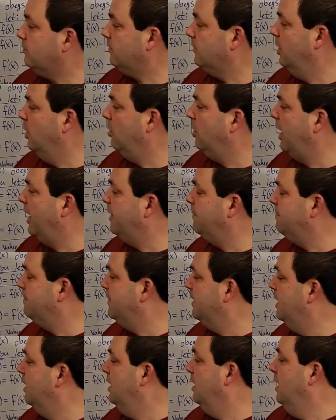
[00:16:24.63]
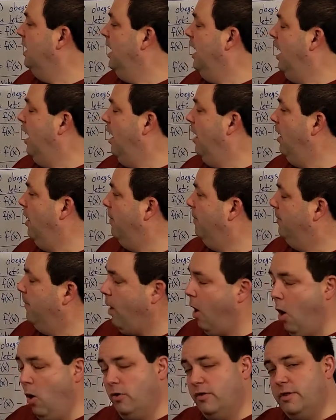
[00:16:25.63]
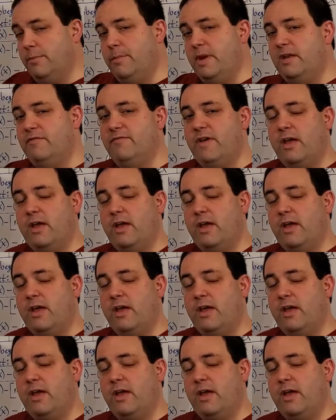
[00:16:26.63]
Okay? All the mean